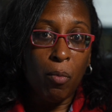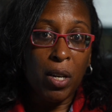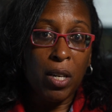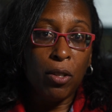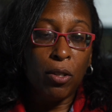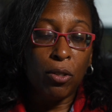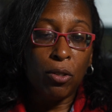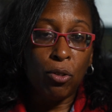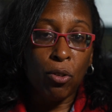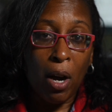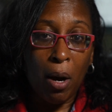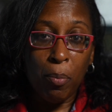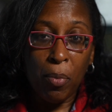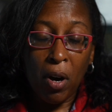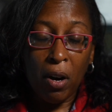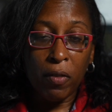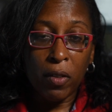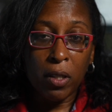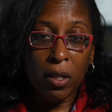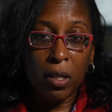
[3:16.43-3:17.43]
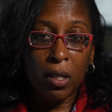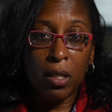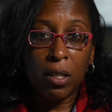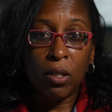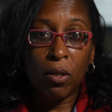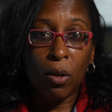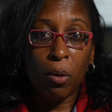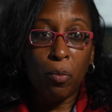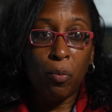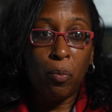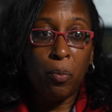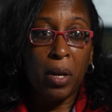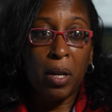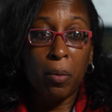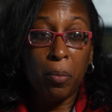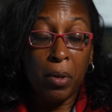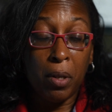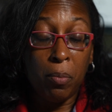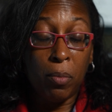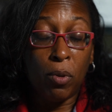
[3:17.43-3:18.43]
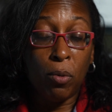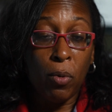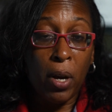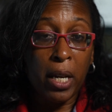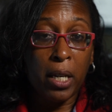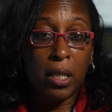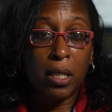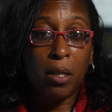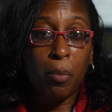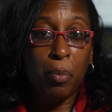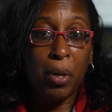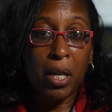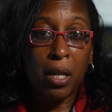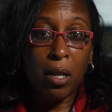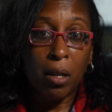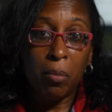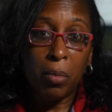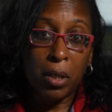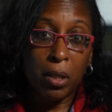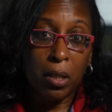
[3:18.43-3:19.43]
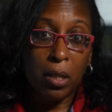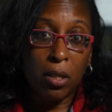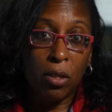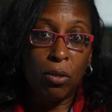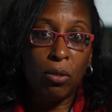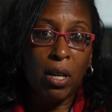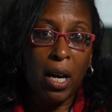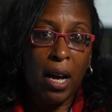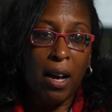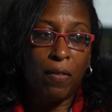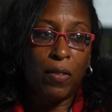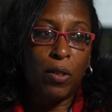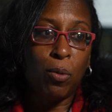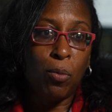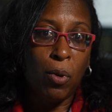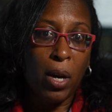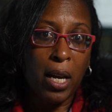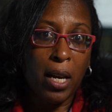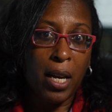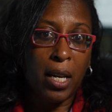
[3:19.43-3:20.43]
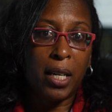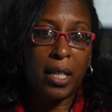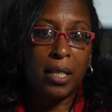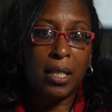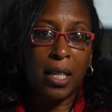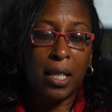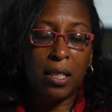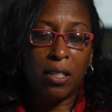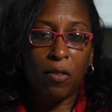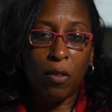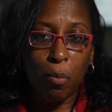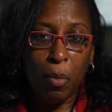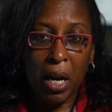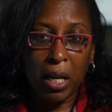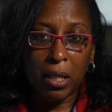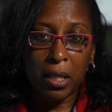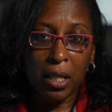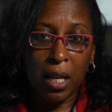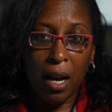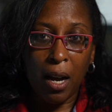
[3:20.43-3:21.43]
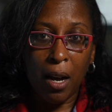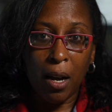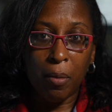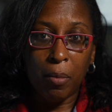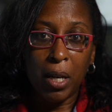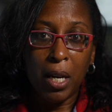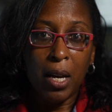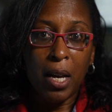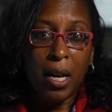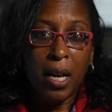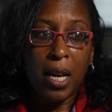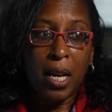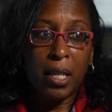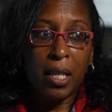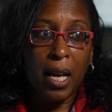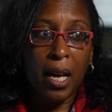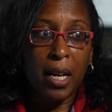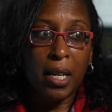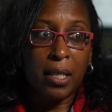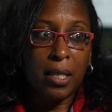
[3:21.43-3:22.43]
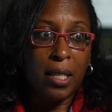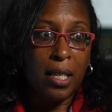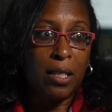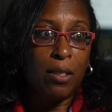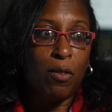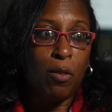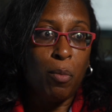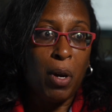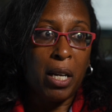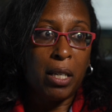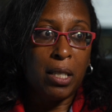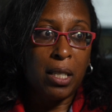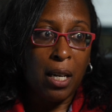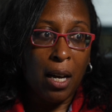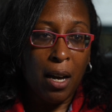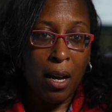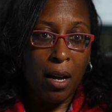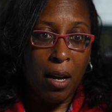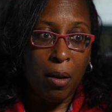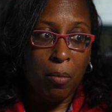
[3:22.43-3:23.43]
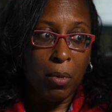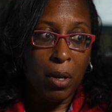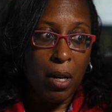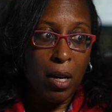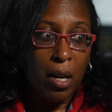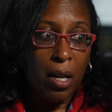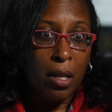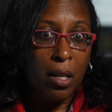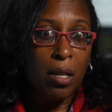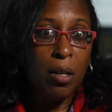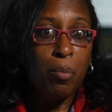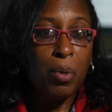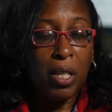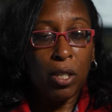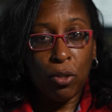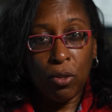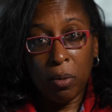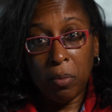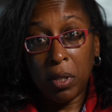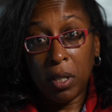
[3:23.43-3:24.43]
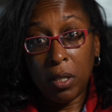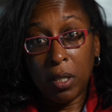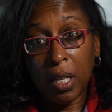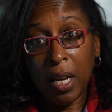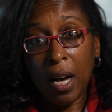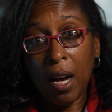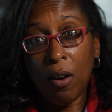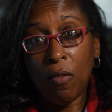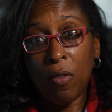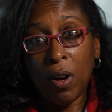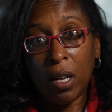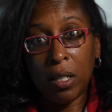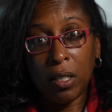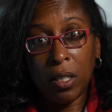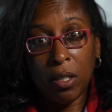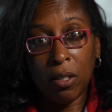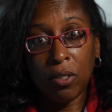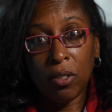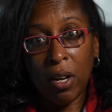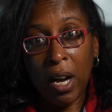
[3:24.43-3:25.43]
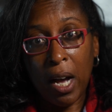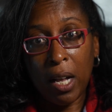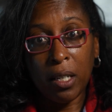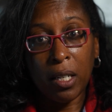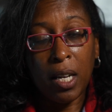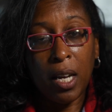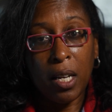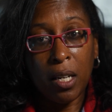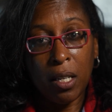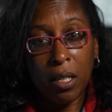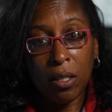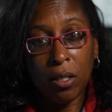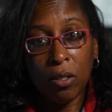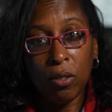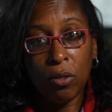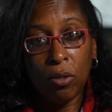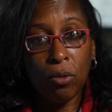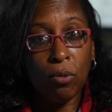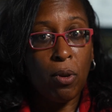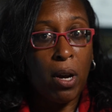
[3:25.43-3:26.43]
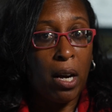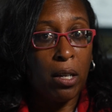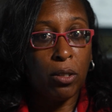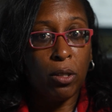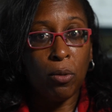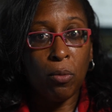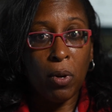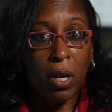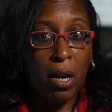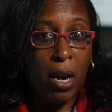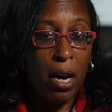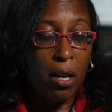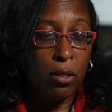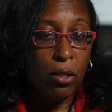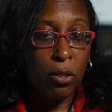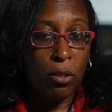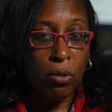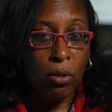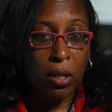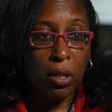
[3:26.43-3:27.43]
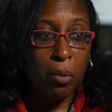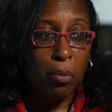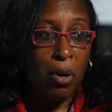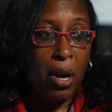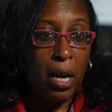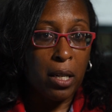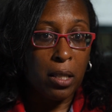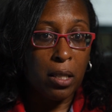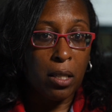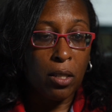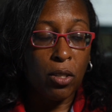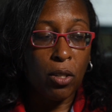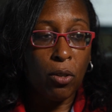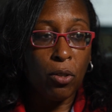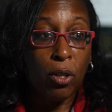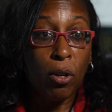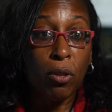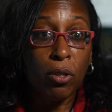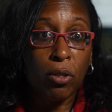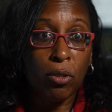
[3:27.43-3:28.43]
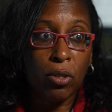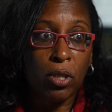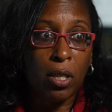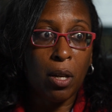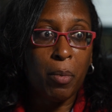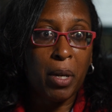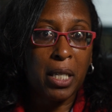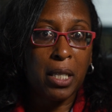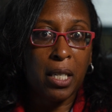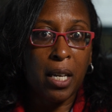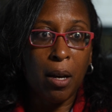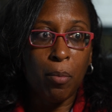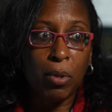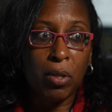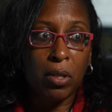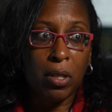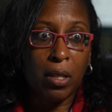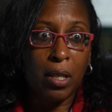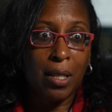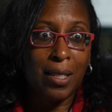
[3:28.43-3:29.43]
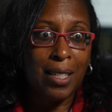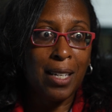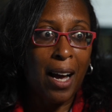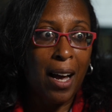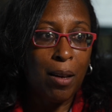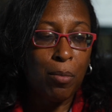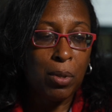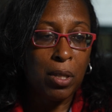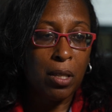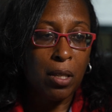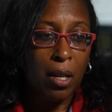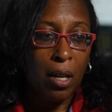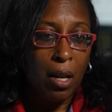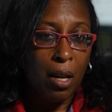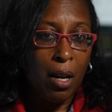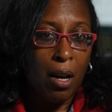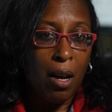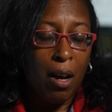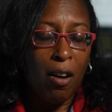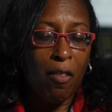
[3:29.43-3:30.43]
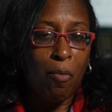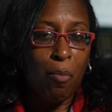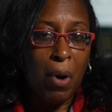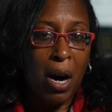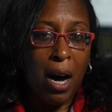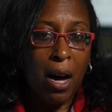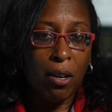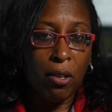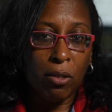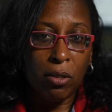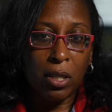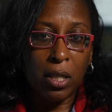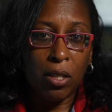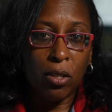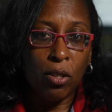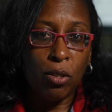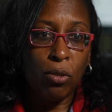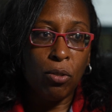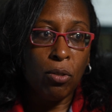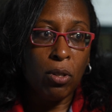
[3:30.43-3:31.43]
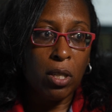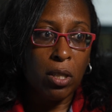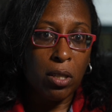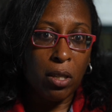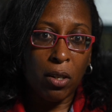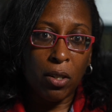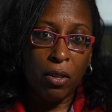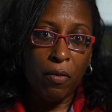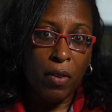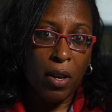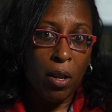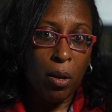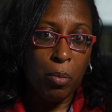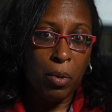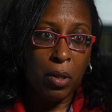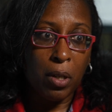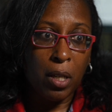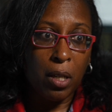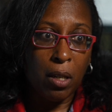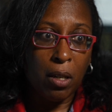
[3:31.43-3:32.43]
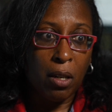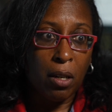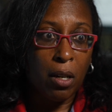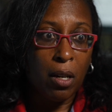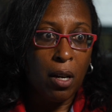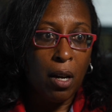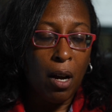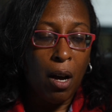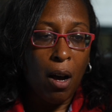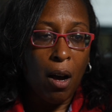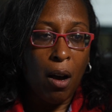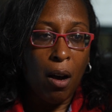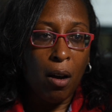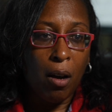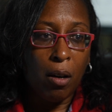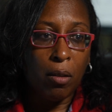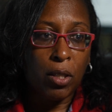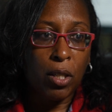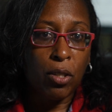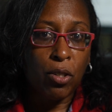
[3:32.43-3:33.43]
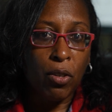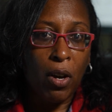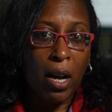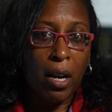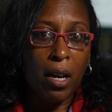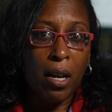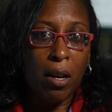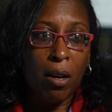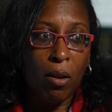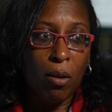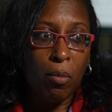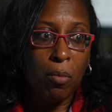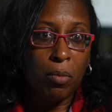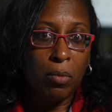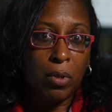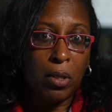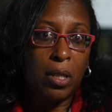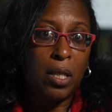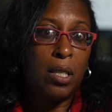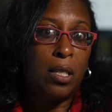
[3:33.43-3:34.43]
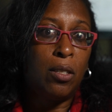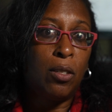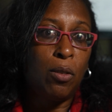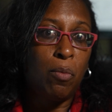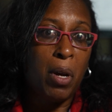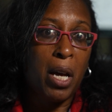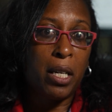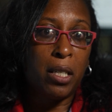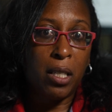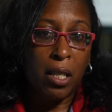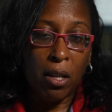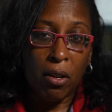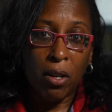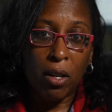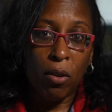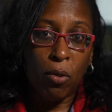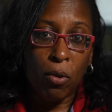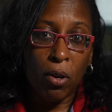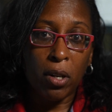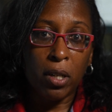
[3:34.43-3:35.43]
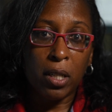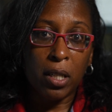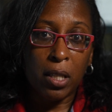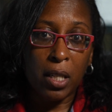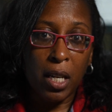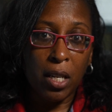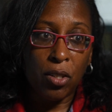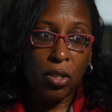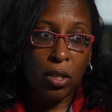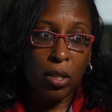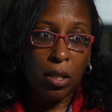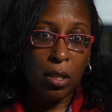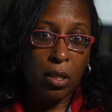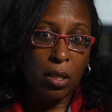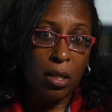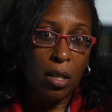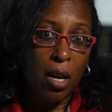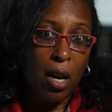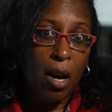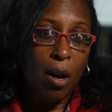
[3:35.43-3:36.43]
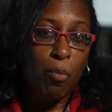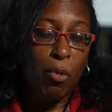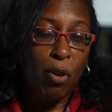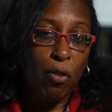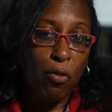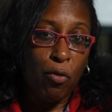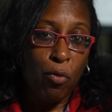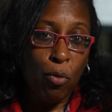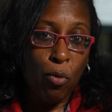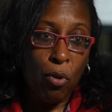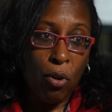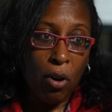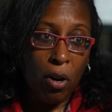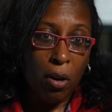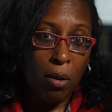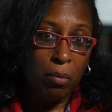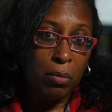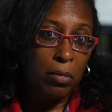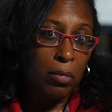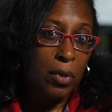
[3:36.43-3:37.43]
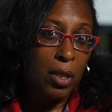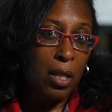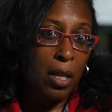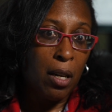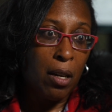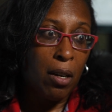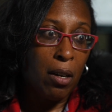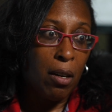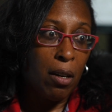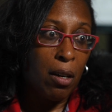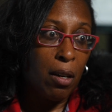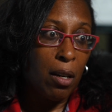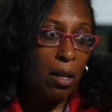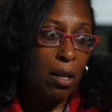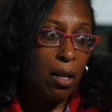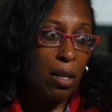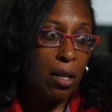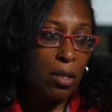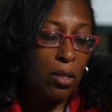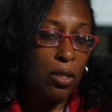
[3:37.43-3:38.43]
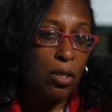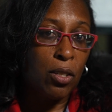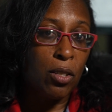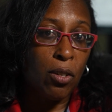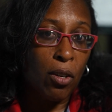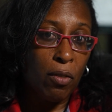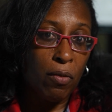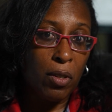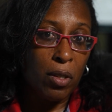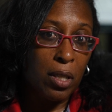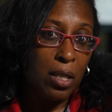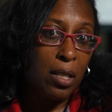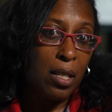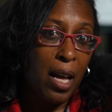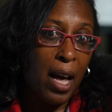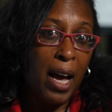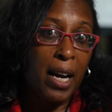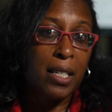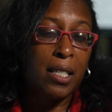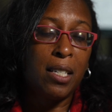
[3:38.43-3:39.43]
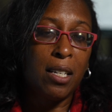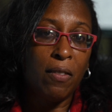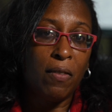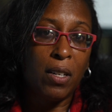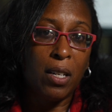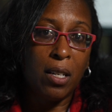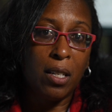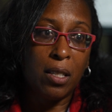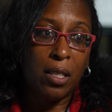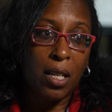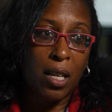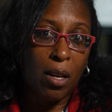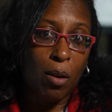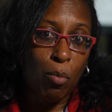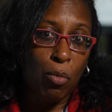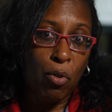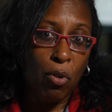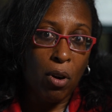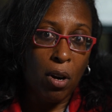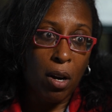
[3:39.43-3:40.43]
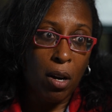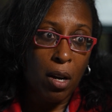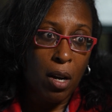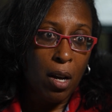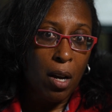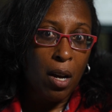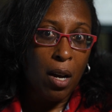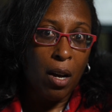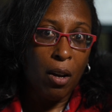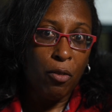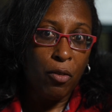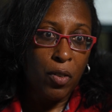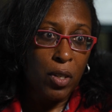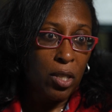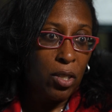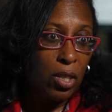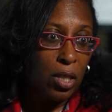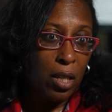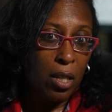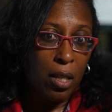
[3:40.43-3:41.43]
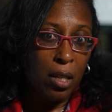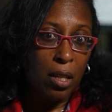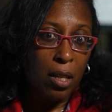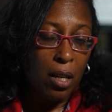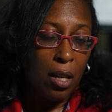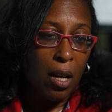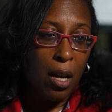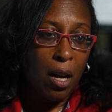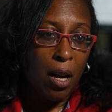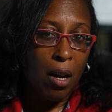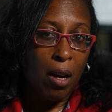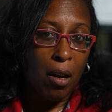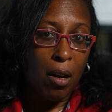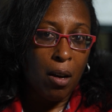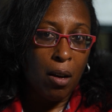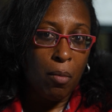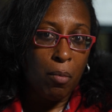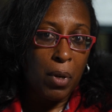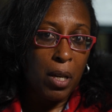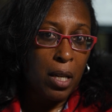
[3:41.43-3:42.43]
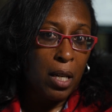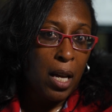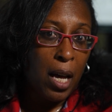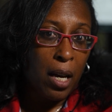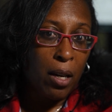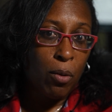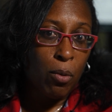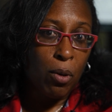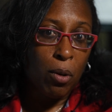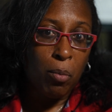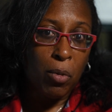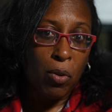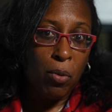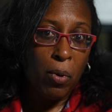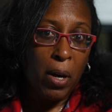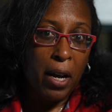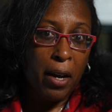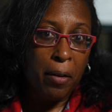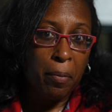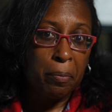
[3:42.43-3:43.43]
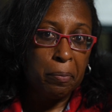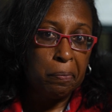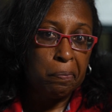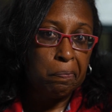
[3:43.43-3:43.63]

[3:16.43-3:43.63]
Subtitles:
either drop off goods or people waiting to pick up goods do not have to wait an excessive amount of time. And that excessive amount of time could be attributed to how volunteers are allocated throughout the warehouse during the process. So those are some examples of the types of models that students are developing here to try to help these humanitarian organizations perform their service activities in a more efficient and equitable way.